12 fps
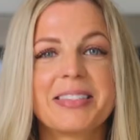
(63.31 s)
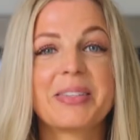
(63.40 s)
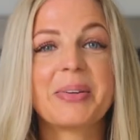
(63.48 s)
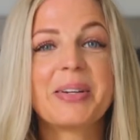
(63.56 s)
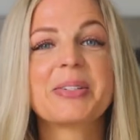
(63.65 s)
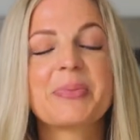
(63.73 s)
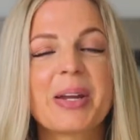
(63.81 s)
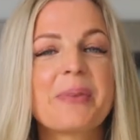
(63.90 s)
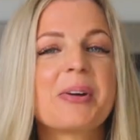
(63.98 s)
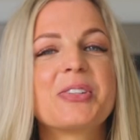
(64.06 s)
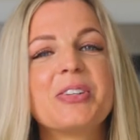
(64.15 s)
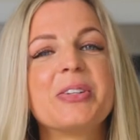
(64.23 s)
So here's what I
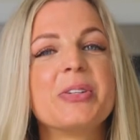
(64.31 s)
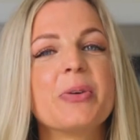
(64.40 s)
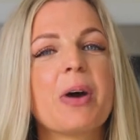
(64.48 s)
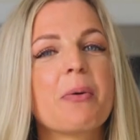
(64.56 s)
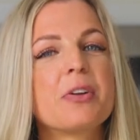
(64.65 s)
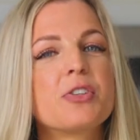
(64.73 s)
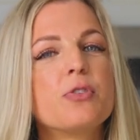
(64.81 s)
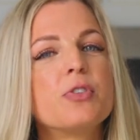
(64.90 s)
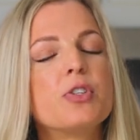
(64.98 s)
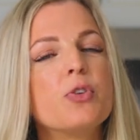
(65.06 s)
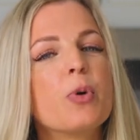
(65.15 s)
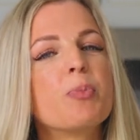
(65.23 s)
want you to do. I want you
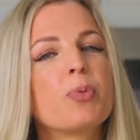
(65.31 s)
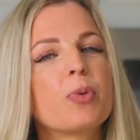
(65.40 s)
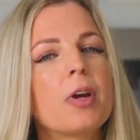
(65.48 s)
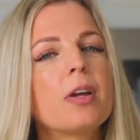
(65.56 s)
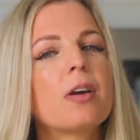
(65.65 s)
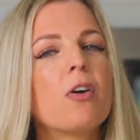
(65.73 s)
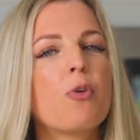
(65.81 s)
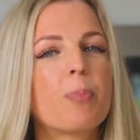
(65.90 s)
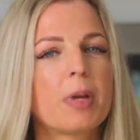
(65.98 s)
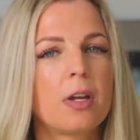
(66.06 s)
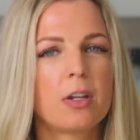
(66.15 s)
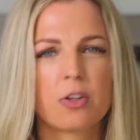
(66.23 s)
to break
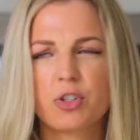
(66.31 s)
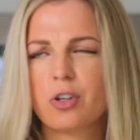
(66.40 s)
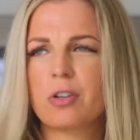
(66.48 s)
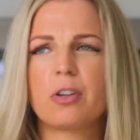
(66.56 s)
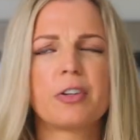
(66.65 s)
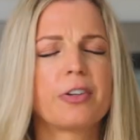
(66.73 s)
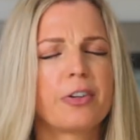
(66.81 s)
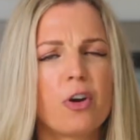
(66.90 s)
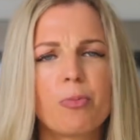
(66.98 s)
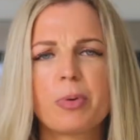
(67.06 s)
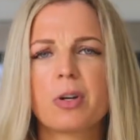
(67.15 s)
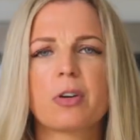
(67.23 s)
open your journal, your
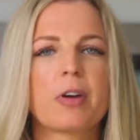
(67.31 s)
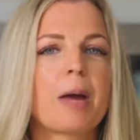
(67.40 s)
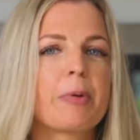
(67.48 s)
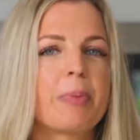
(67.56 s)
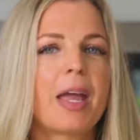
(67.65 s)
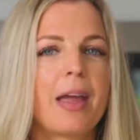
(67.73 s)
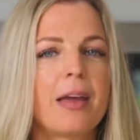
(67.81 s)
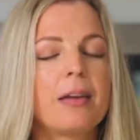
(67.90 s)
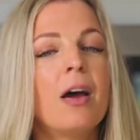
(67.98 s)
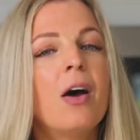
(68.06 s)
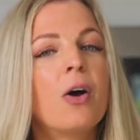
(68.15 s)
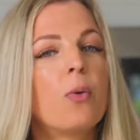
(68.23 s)
notebook, grab a pen,
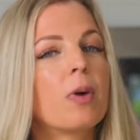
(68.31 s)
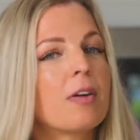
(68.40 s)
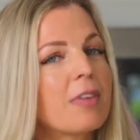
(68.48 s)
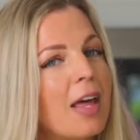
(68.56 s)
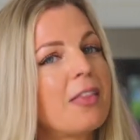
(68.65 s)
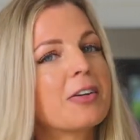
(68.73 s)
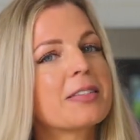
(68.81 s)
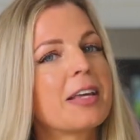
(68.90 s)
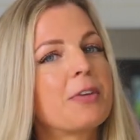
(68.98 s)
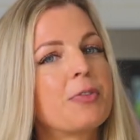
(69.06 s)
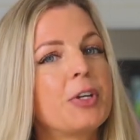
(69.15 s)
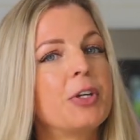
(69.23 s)
whatever that looks
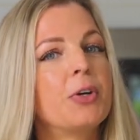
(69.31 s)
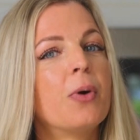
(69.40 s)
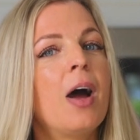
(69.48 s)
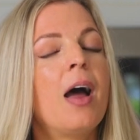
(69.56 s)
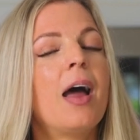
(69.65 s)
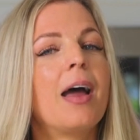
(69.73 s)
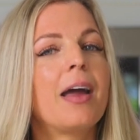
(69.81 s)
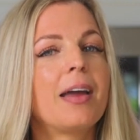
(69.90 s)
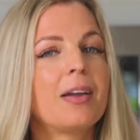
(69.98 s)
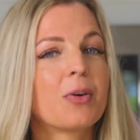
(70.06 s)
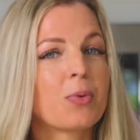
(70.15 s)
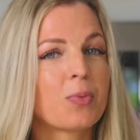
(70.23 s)
like for you,
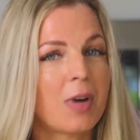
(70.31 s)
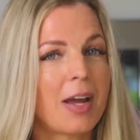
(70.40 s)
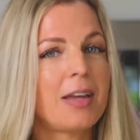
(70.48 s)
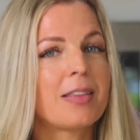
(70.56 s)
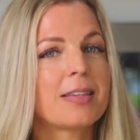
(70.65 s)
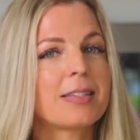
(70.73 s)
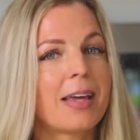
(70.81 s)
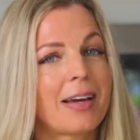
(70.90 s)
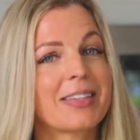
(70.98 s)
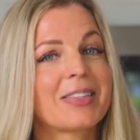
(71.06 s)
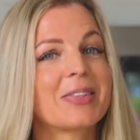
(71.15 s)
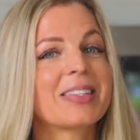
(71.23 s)
and write this
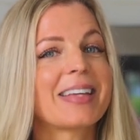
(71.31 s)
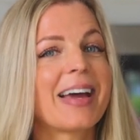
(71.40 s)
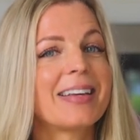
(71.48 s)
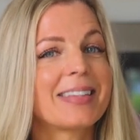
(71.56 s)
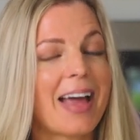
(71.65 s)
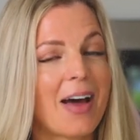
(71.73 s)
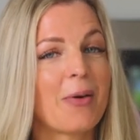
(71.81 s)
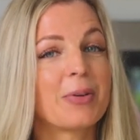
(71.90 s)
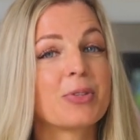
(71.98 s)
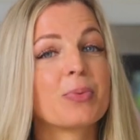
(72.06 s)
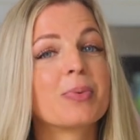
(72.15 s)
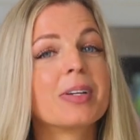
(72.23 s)
exercise out.
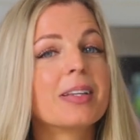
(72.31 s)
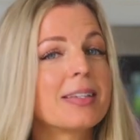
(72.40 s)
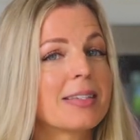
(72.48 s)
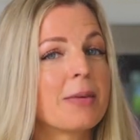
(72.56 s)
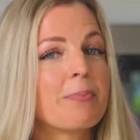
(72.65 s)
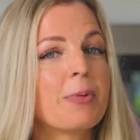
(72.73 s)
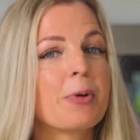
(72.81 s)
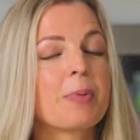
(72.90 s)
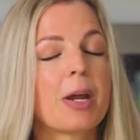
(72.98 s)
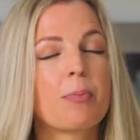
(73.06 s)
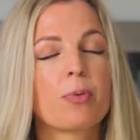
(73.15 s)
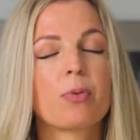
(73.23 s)
It's really simple,
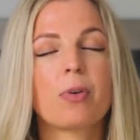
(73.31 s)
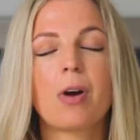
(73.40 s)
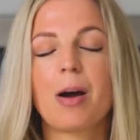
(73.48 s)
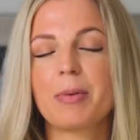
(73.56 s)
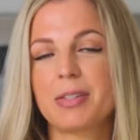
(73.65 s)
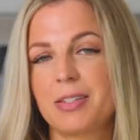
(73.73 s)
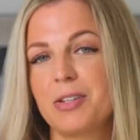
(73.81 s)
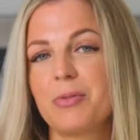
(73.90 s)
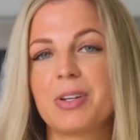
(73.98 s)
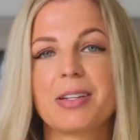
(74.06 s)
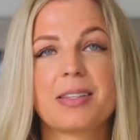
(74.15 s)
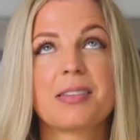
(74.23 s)
but I promise you
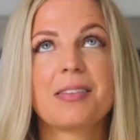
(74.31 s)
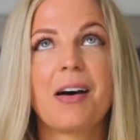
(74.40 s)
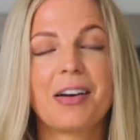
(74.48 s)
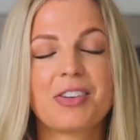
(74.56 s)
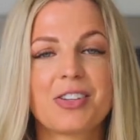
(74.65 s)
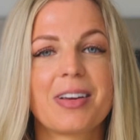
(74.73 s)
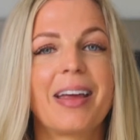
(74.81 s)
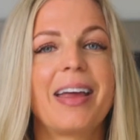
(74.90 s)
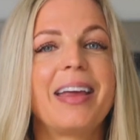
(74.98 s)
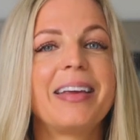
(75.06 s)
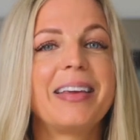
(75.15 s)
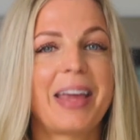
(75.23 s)
it is such
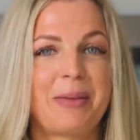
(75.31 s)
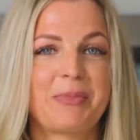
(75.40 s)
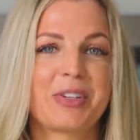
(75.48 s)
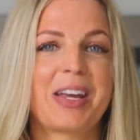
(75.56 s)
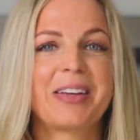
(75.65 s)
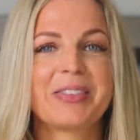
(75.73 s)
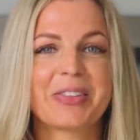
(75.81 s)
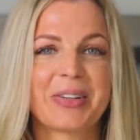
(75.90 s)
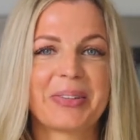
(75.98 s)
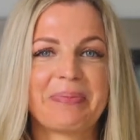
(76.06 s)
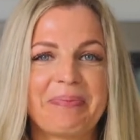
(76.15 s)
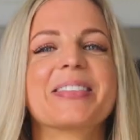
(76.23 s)
a game
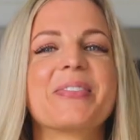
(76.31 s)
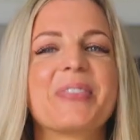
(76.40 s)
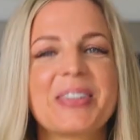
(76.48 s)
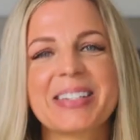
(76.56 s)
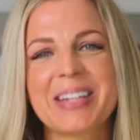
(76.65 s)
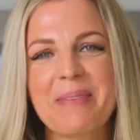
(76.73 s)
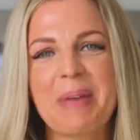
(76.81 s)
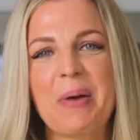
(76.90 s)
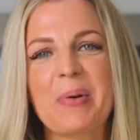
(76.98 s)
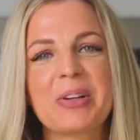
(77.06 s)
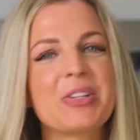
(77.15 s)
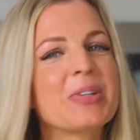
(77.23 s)
changer. So first up, I
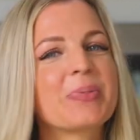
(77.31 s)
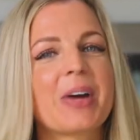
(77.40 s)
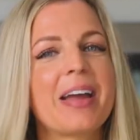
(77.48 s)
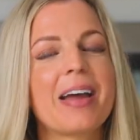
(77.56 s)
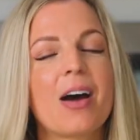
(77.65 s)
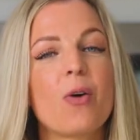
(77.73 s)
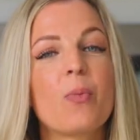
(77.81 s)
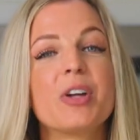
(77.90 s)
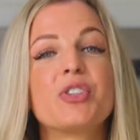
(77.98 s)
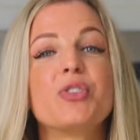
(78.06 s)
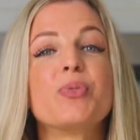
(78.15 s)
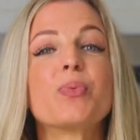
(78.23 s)
want you to write out
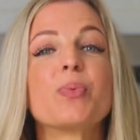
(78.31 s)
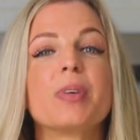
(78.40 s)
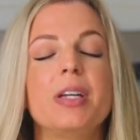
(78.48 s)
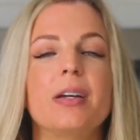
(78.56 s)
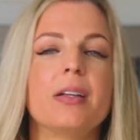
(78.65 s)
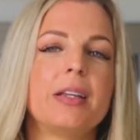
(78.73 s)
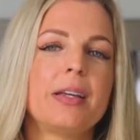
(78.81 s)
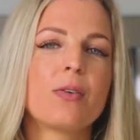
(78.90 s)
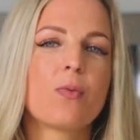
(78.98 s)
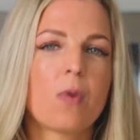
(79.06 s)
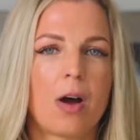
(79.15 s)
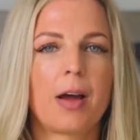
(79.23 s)
what you really
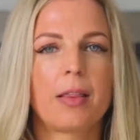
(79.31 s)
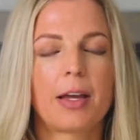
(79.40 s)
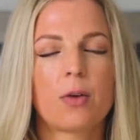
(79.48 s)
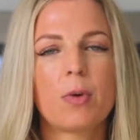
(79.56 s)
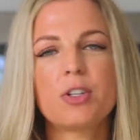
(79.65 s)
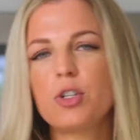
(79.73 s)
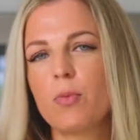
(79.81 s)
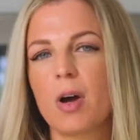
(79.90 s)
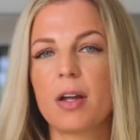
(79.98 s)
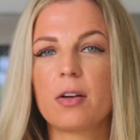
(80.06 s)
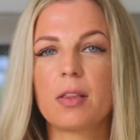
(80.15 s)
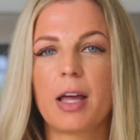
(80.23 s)
want, like what you
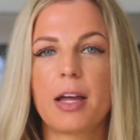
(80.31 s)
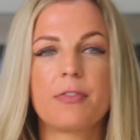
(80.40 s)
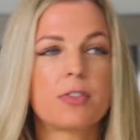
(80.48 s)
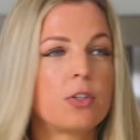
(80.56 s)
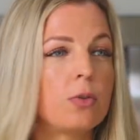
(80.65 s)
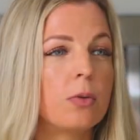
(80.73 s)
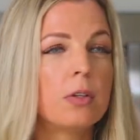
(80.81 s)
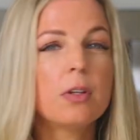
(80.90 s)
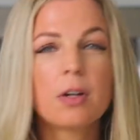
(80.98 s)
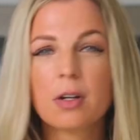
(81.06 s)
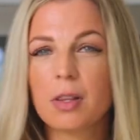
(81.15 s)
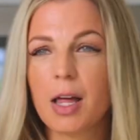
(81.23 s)
want your life to
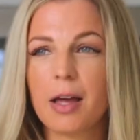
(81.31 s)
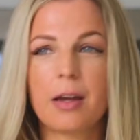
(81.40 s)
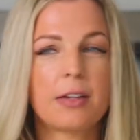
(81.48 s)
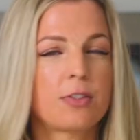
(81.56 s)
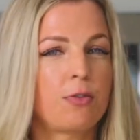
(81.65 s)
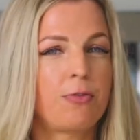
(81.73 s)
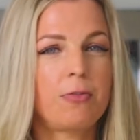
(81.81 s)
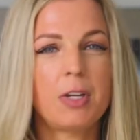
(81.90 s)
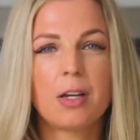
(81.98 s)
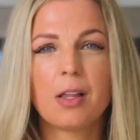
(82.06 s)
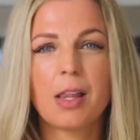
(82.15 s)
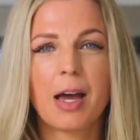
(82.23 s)
look like, to
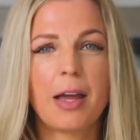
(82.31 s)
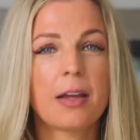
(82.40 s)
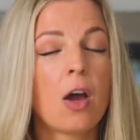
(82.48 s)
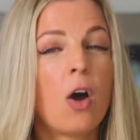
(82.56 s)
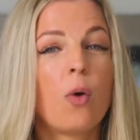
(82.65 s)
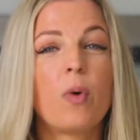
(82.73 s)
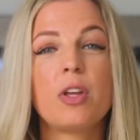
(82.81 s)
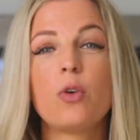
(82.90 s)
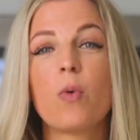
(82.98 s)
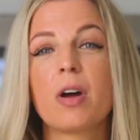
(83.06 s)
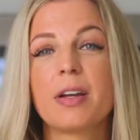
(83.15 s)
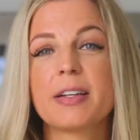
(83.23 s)
feel like, what
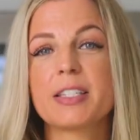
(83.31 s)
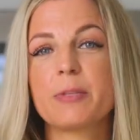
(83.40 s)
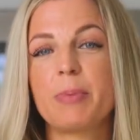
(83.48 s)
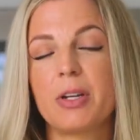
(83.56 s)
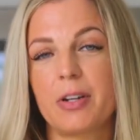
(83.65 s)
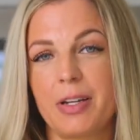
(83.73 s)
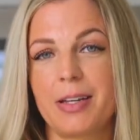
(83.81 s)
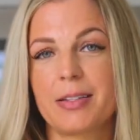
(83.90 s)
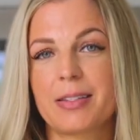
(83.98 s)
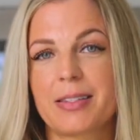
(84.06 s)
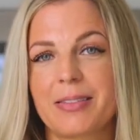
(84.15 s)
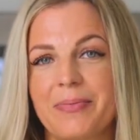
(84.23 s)
you want to
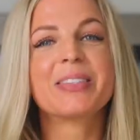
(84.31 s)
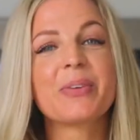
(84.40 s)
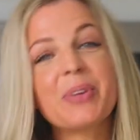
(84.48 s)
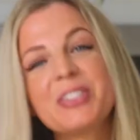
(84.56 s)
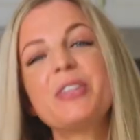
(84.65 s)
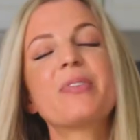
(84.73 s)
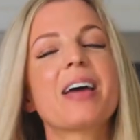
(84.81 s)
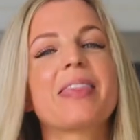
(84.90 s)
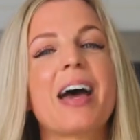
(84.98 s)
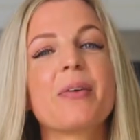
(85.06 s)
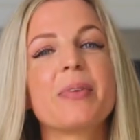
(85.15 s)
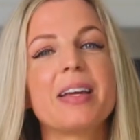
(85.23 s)
experience. So once you've got
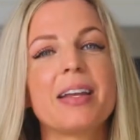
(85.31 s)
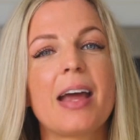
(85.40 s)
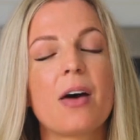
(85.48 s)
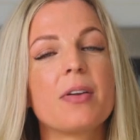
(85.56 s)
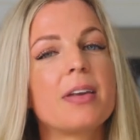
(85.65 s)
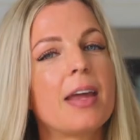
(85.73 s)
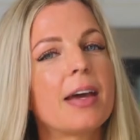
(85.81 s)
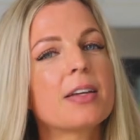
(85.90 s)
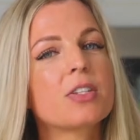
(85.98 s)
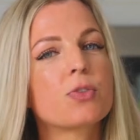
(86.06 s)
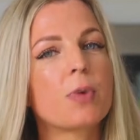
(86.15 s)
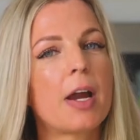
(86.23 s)
that written out,
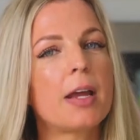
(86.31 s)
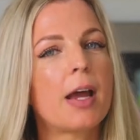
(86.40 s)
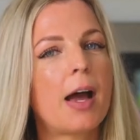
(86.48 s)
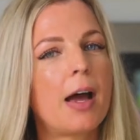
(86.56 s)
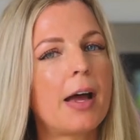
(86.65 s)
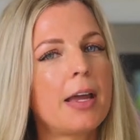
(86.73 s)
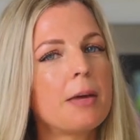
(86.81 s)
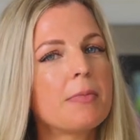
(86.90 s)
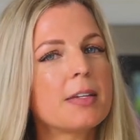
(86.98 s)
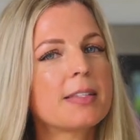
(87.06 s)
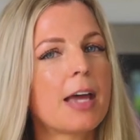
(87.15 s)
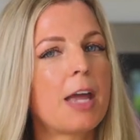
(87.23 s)
next write, I am
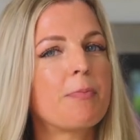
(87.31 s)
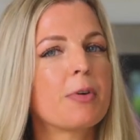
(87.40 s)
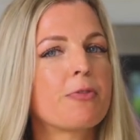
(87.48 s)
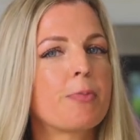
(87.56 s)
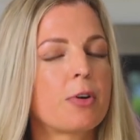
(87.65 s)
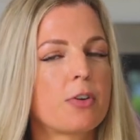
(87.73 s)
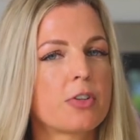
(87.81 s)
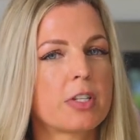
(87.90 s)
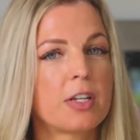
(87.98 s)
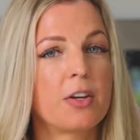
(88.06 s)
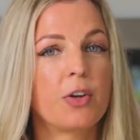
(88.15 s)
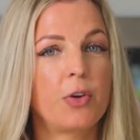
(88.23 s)
the type of
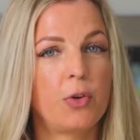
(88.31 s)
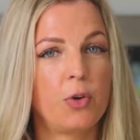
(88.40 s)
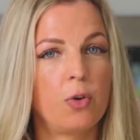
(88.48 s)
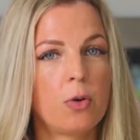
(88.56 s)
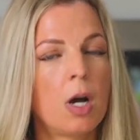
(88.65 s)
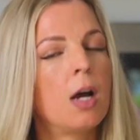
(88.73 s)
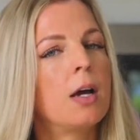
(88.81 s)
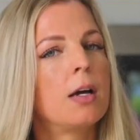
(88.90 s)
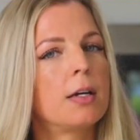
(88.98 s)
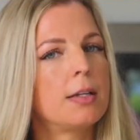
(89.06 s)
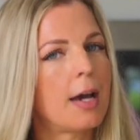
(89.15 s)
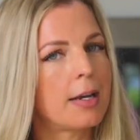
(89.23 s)
person who,
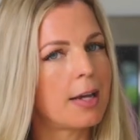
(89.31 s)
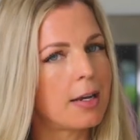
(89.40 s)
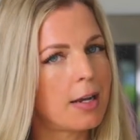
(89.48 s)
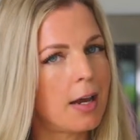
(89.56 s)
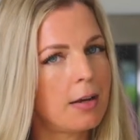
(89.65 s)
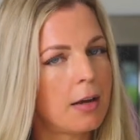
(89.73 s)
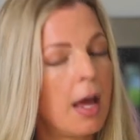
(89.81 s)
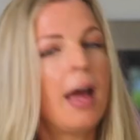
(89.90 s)
dot, dot, dot,